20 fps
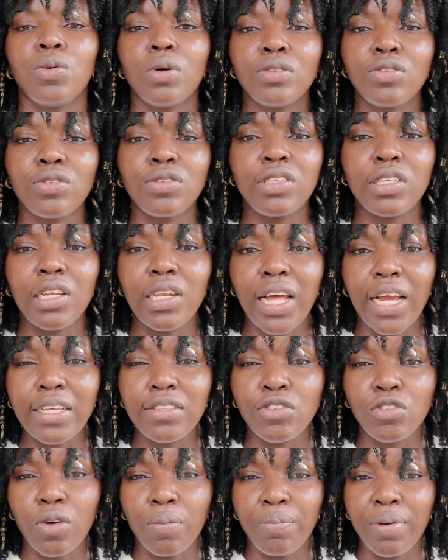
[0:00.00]
want to
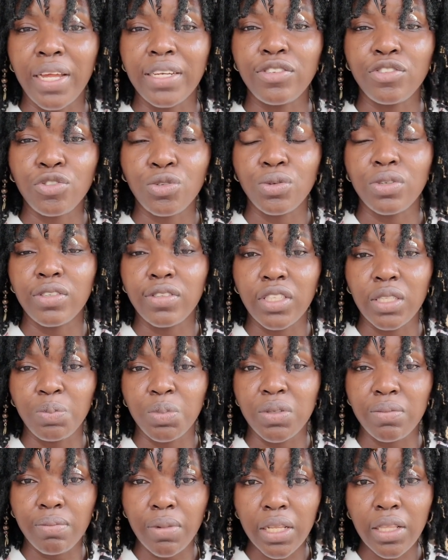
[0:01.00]
delice your birds through this
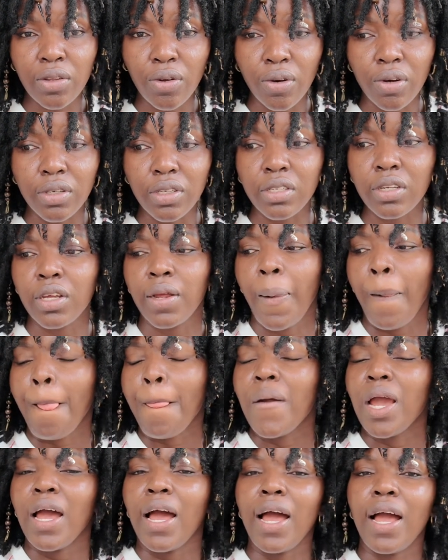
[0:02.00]
dipping method.
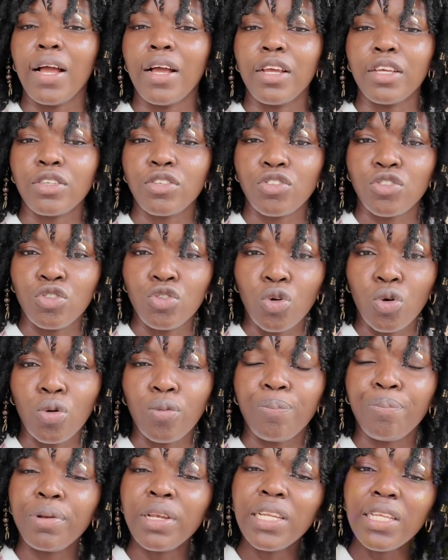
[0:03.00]

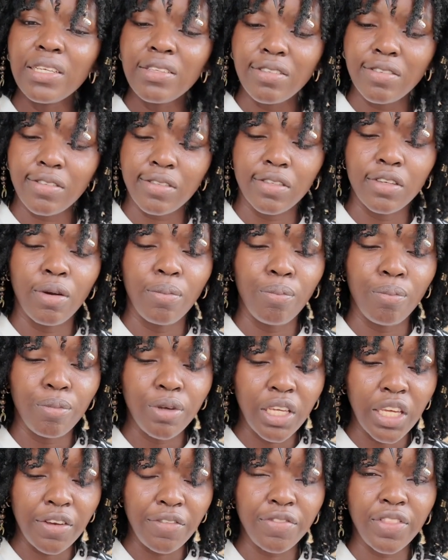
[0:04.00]
Please
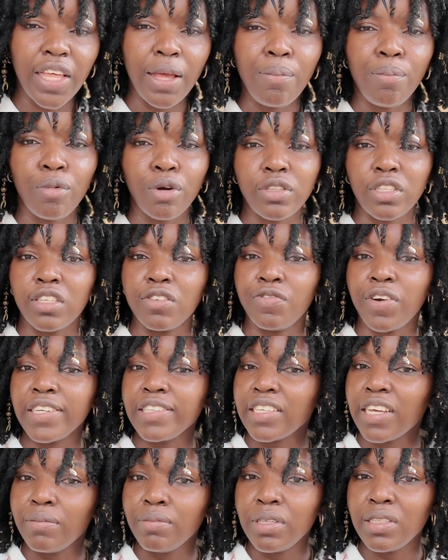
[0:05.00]
give them
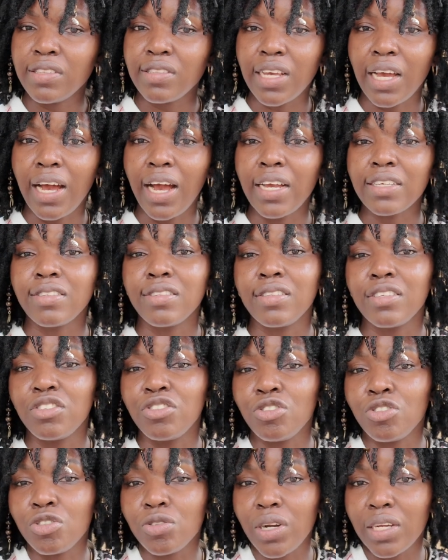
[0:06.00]
multivitamins that has
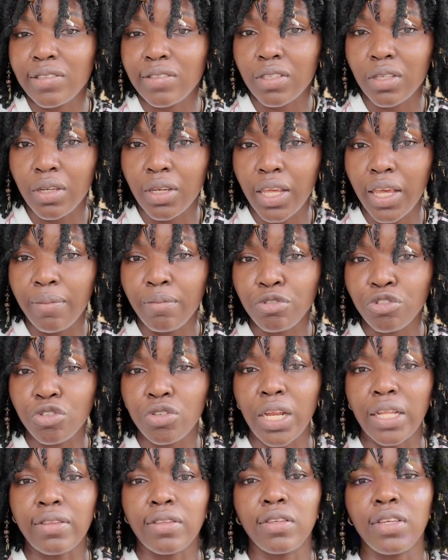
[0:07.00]
distress in them so
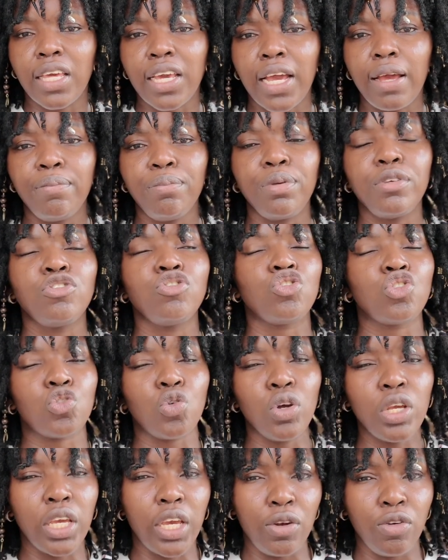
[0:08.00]
that they can be
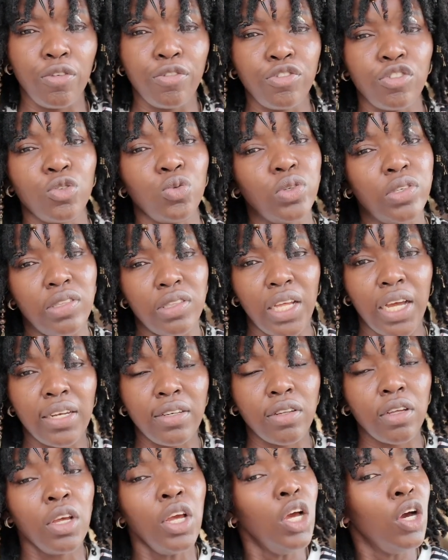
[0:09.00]
strong enough to withstand
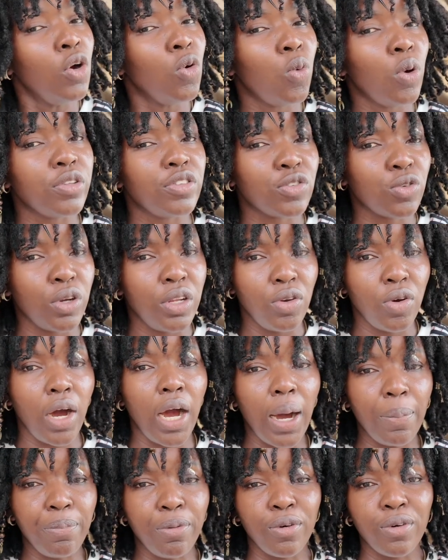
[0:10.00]
what's going to
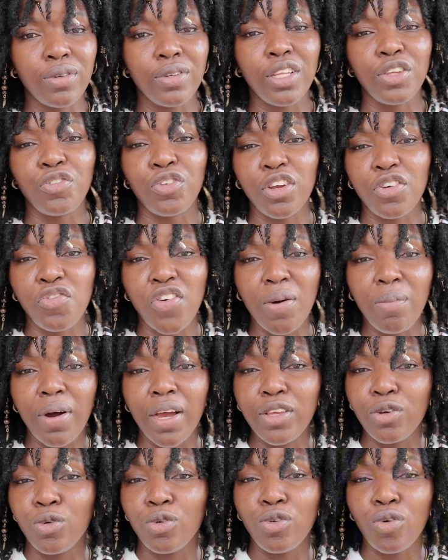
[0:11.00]
happen. If you're a farmer,
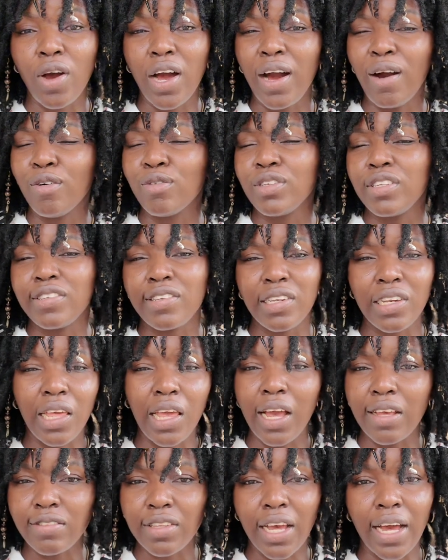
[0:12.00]
you will know how these
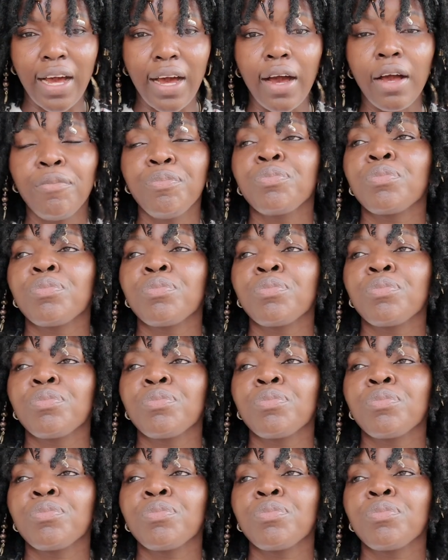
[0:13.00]
layers are.